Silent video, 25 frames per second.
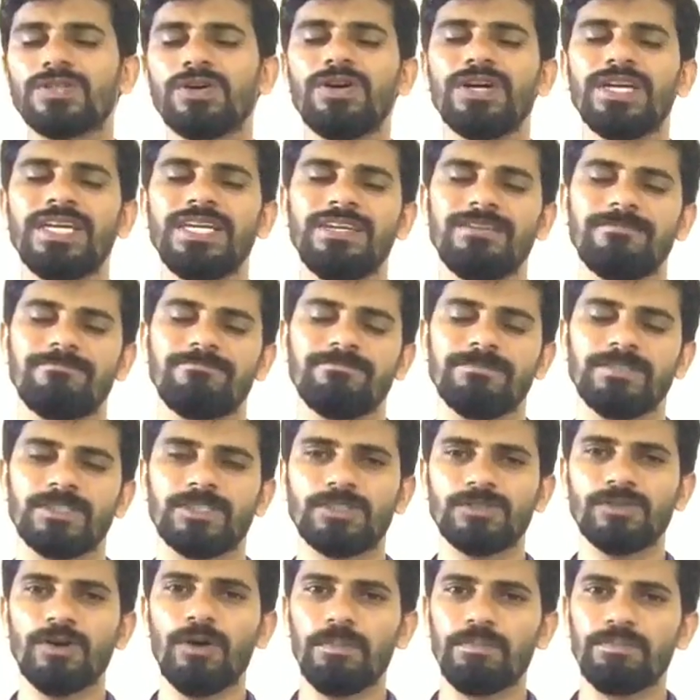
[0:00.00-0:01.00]
So he
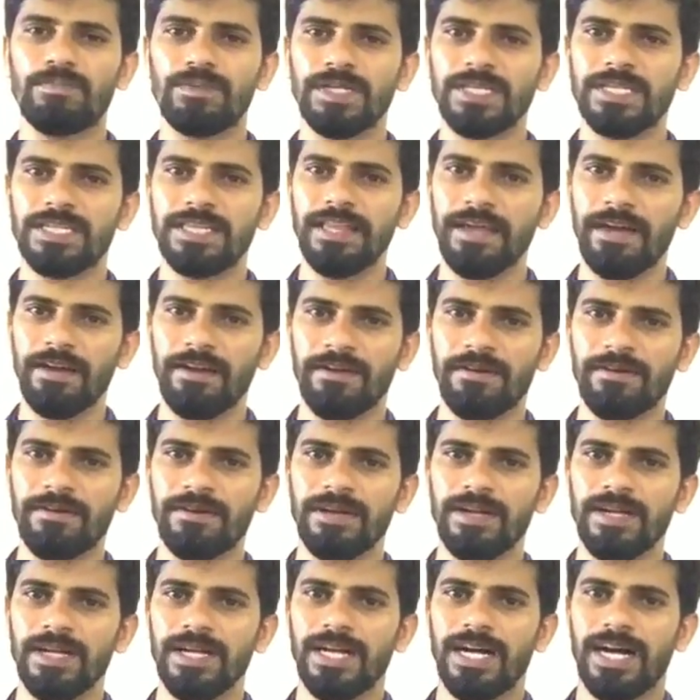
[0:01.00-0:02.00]
stopped it there,
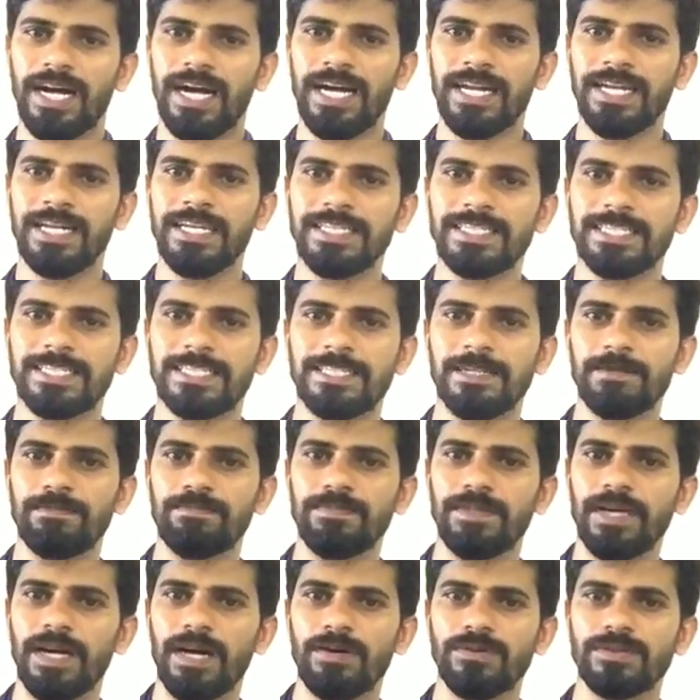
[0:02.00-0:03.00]
and he
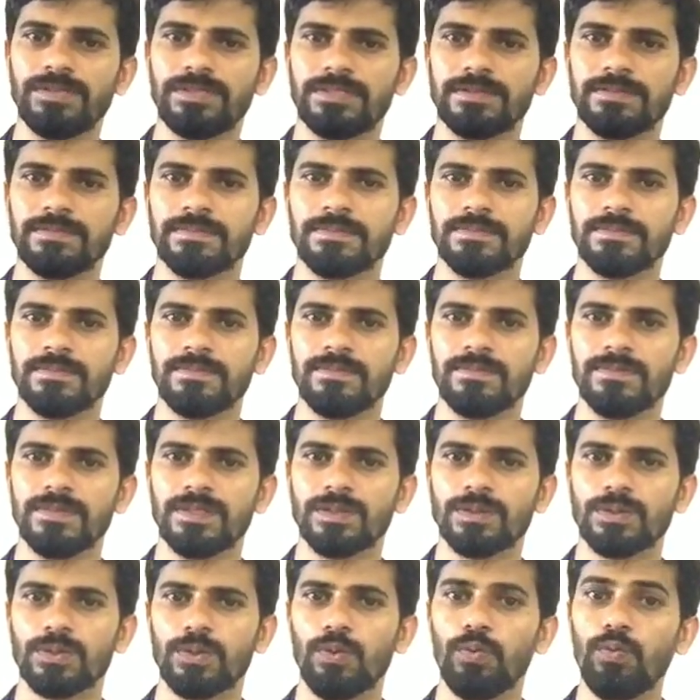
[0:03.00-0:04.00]
stepped out,
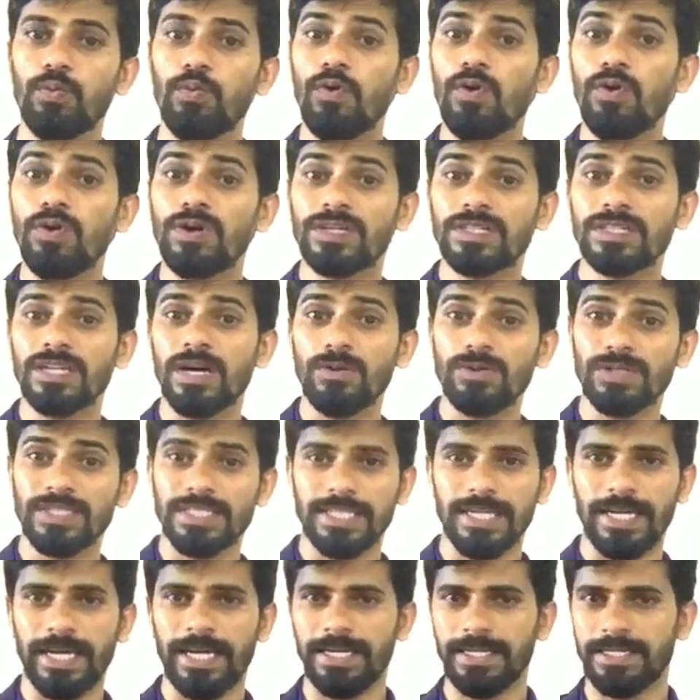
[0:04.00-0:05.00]
walked
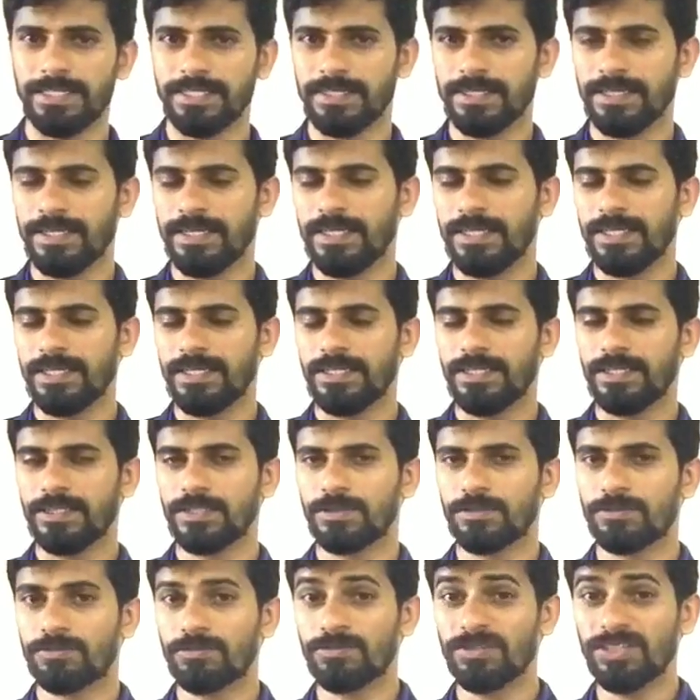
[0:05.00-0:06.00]
outside
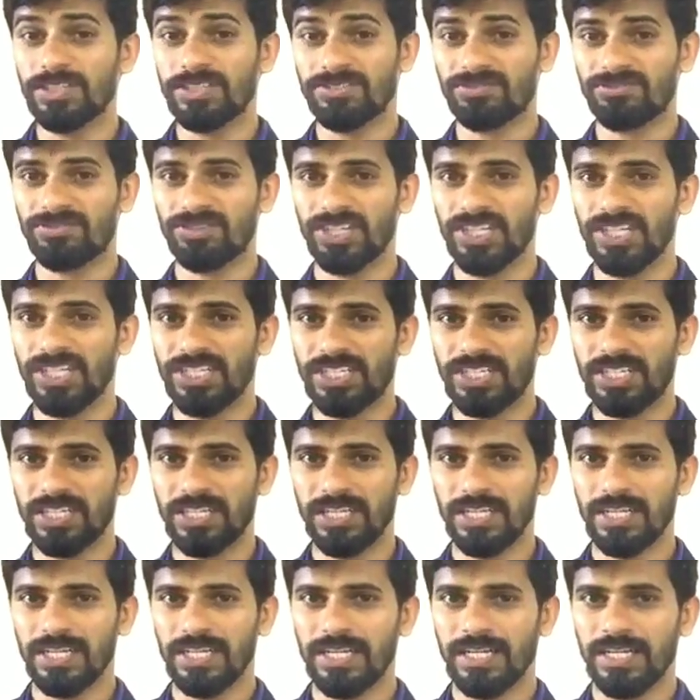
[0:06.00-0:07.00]
through the street,
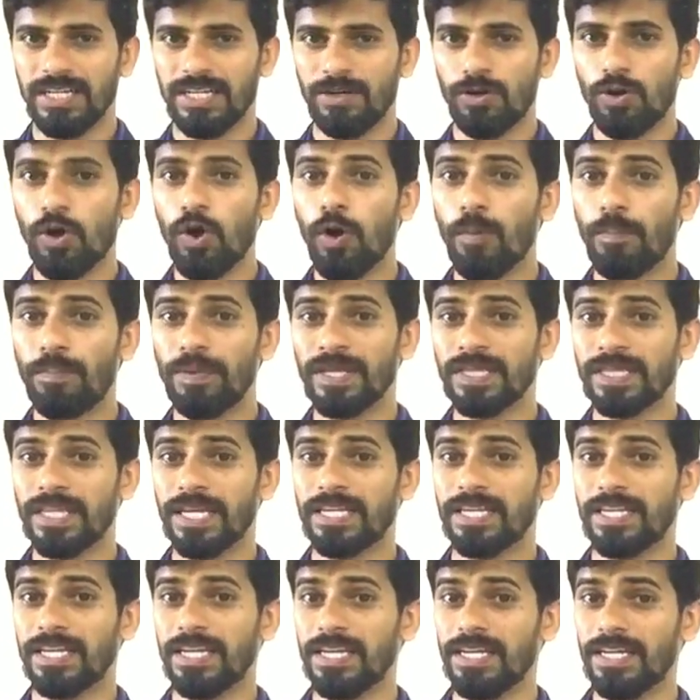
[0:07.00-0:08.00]
hoping
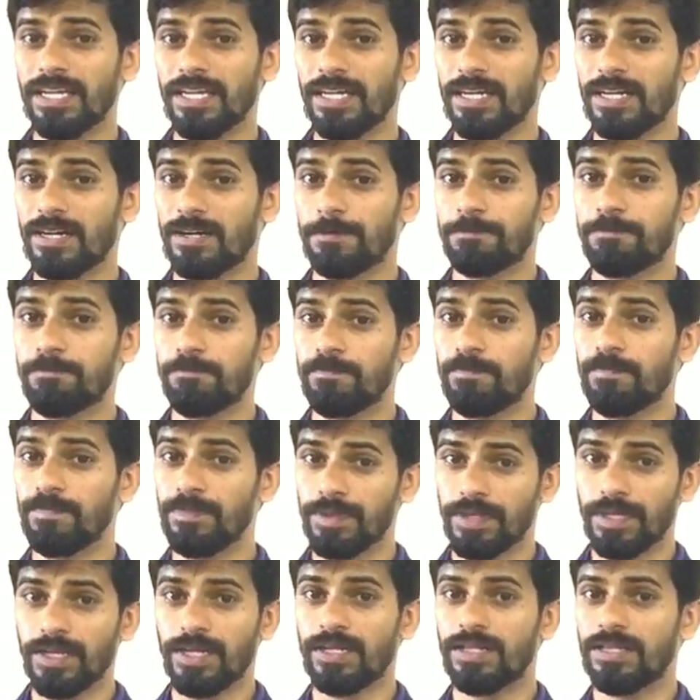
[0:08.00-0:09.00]
that
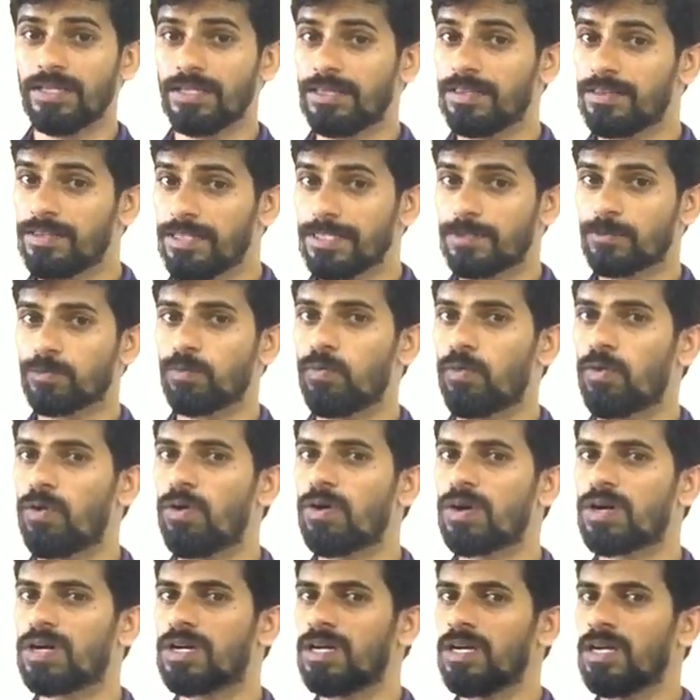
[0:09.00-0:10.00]
this
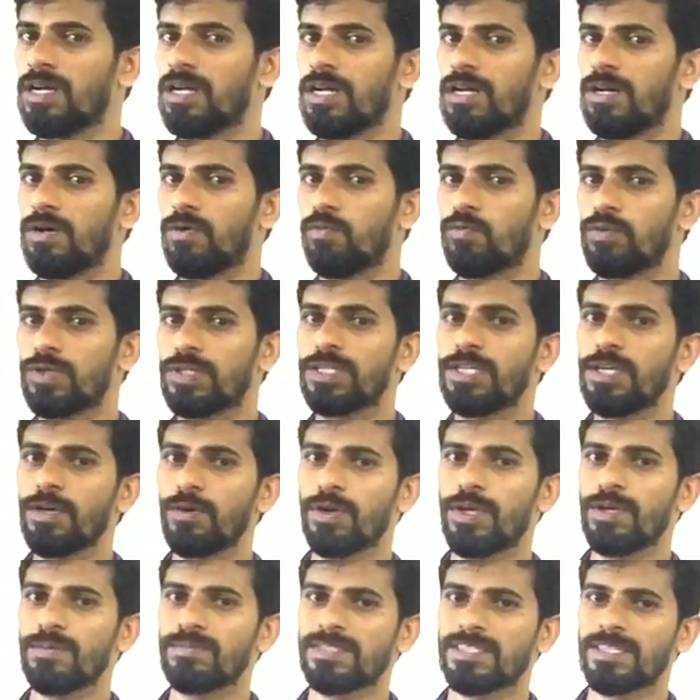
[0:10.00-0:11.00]
walk would
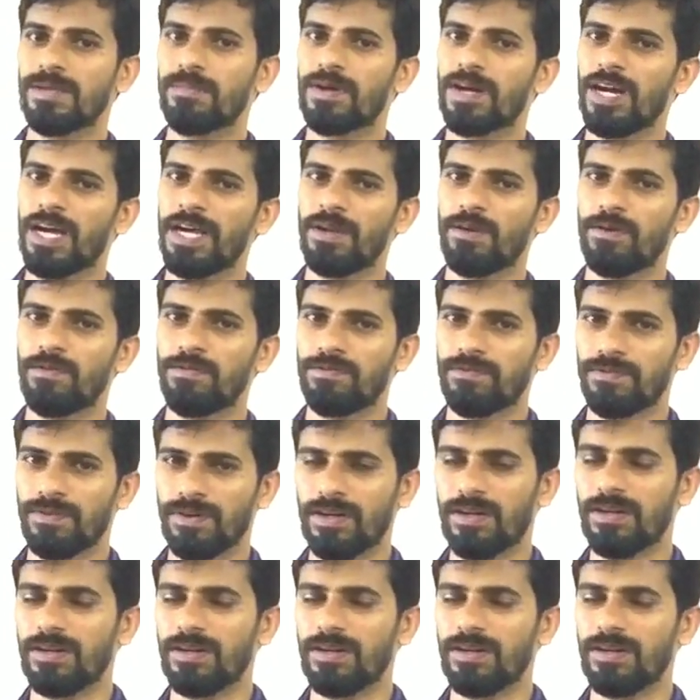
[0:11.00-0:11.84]
give him some kind of